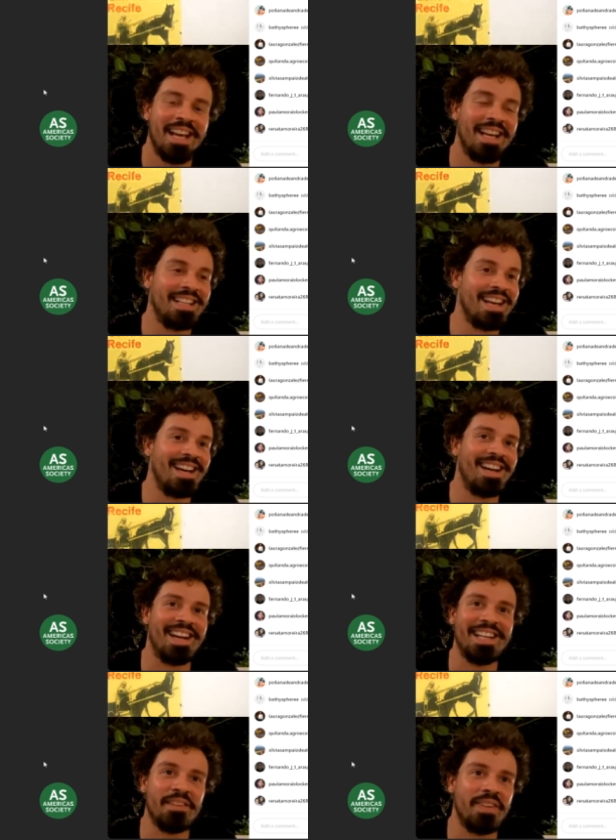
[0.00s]
And
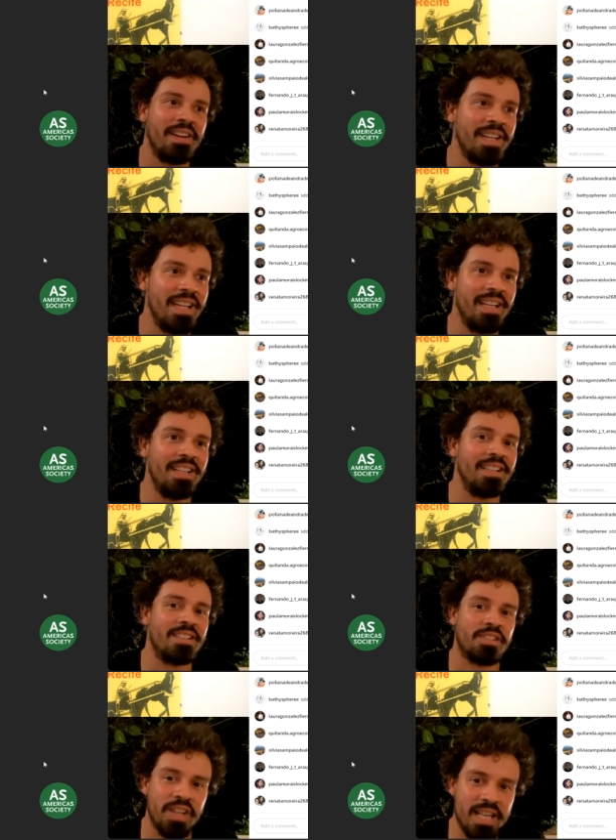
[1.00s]
in a very
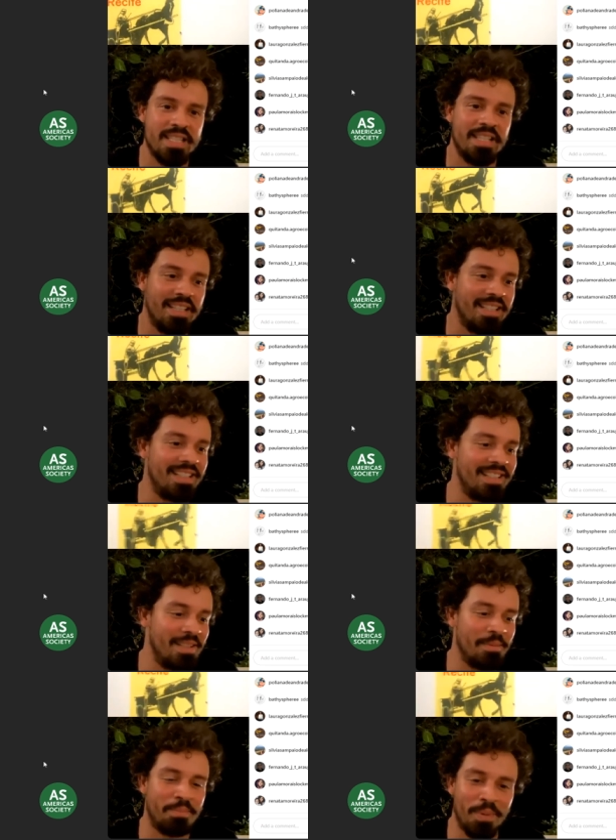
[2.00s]
crazy,
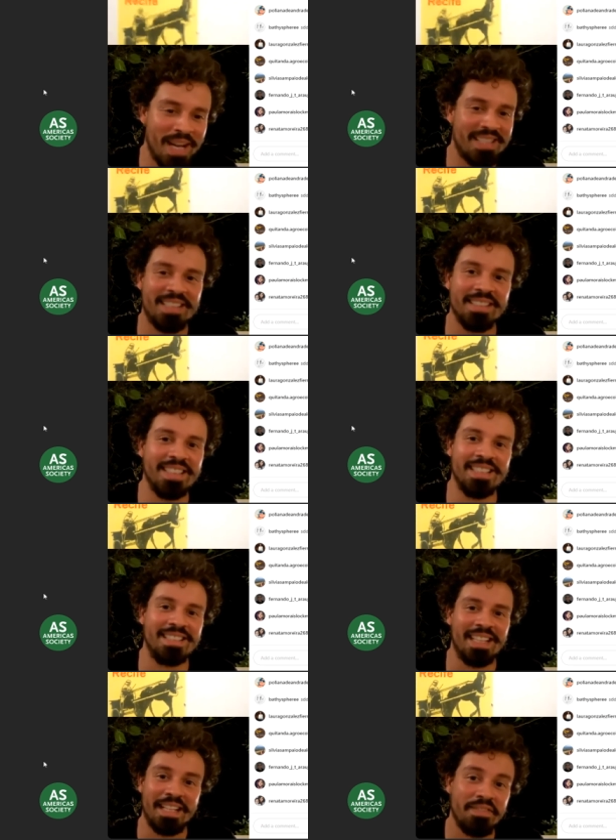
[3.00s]
poetically,
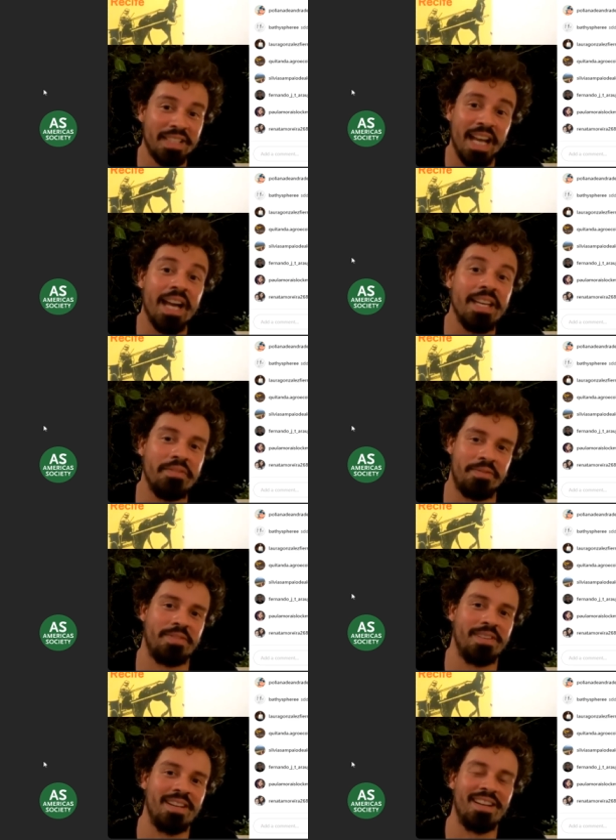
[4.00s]
and even naive
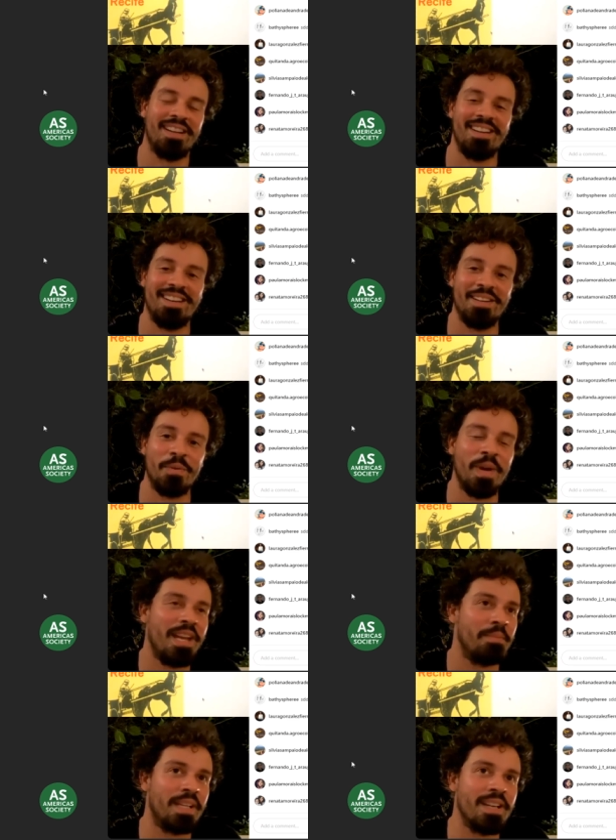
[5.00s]

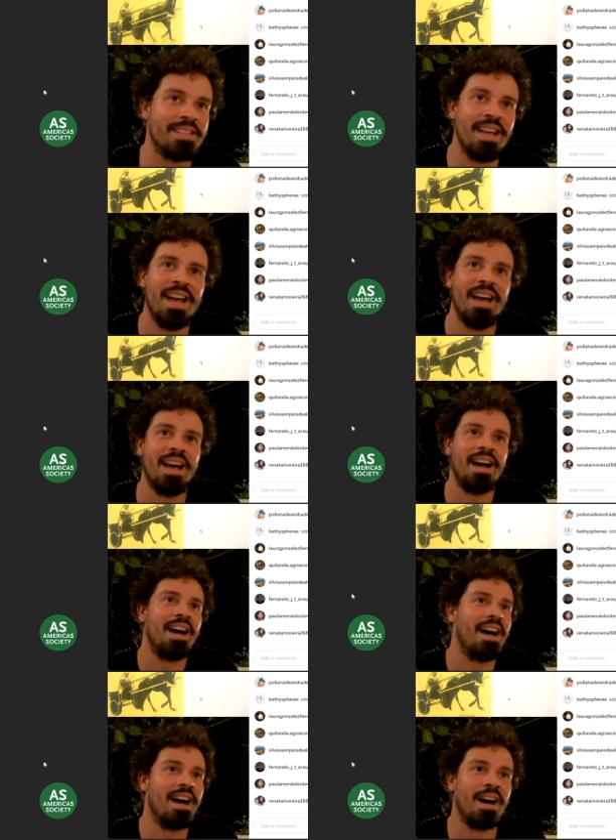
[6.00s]
way, because
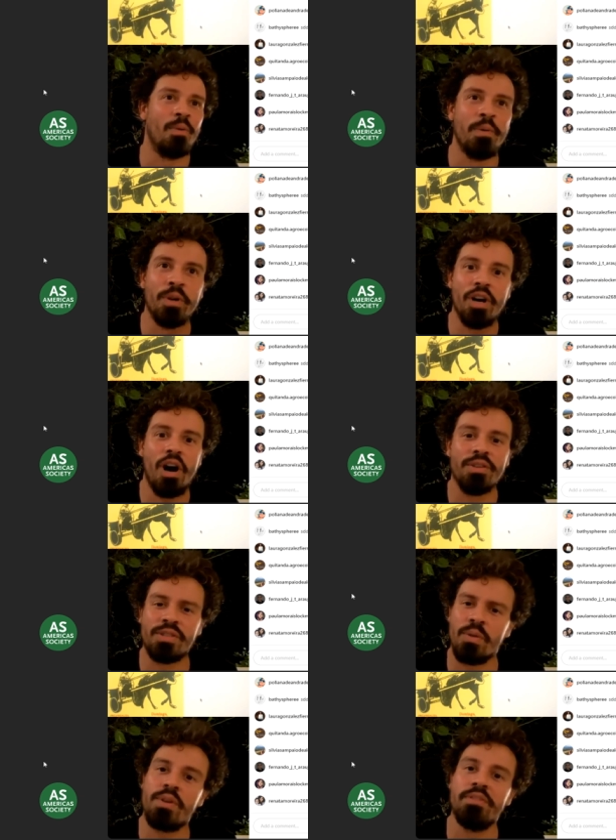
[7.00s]
we were all
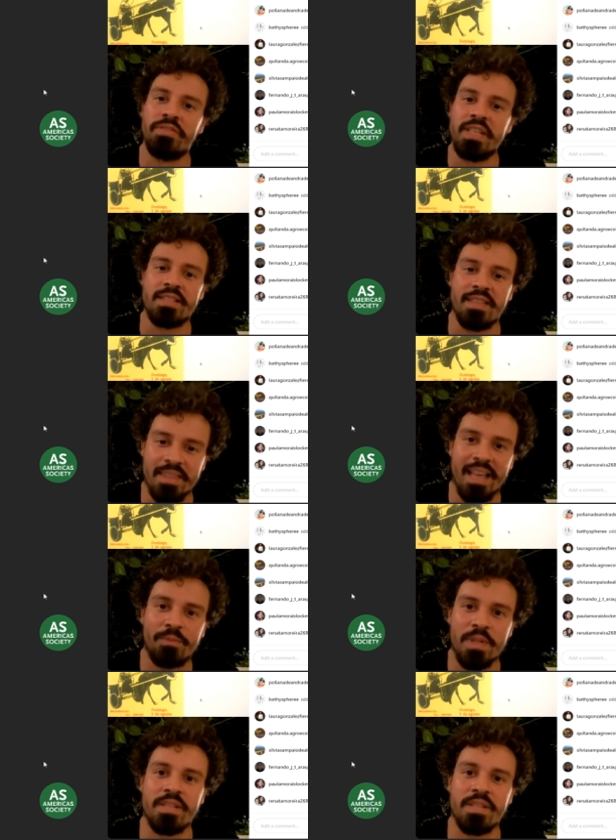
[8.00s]
so convinced that
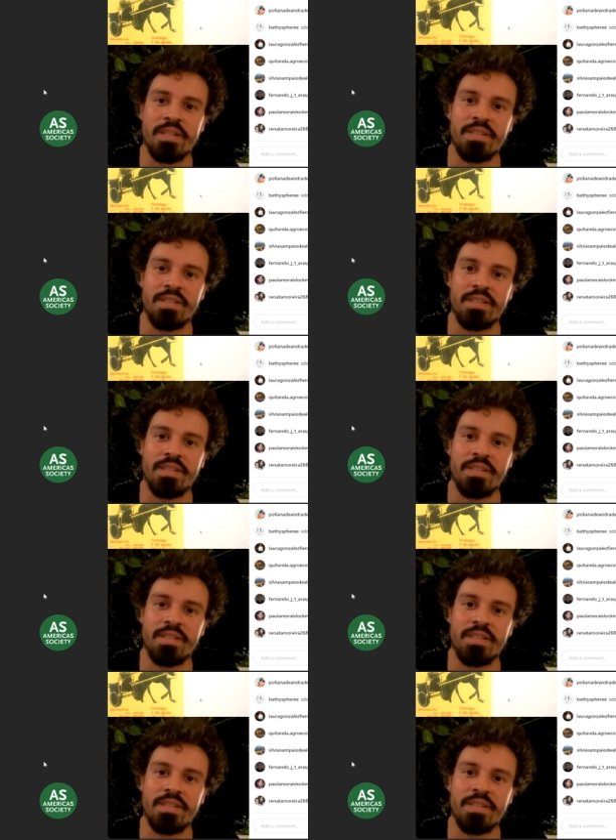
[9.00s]
that was